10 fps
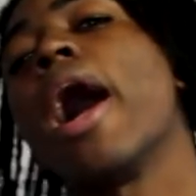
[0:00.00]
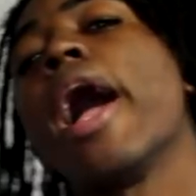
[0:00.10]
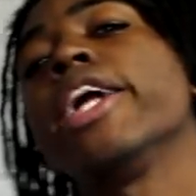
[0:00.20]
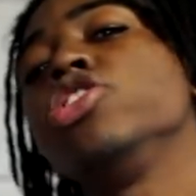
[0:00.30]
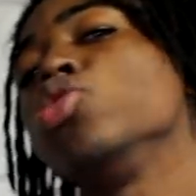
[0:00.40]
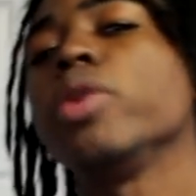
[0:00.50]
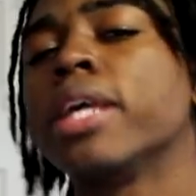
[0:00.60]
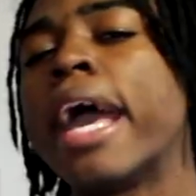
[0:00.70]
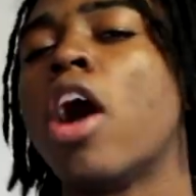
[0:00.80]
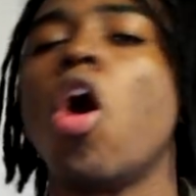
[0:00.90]
Why do
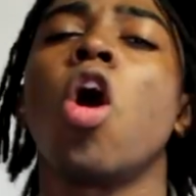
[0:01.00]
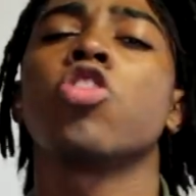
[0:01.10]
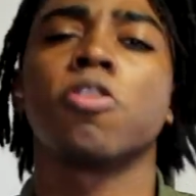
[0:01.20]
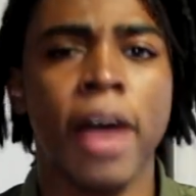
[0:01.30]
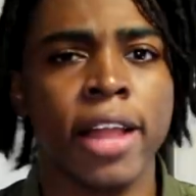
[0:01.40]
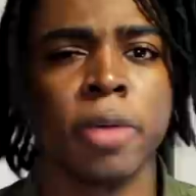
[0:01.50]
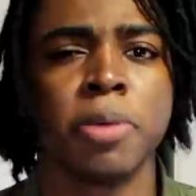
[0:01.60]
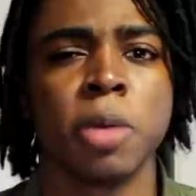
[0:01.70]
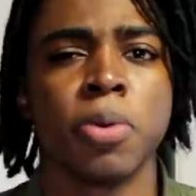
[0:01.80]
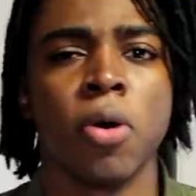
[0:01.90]
we get all the
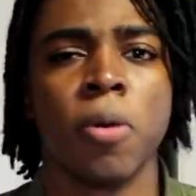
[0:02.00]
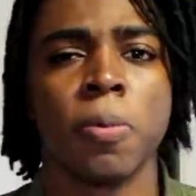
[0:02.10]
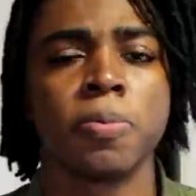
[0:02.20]
violent people?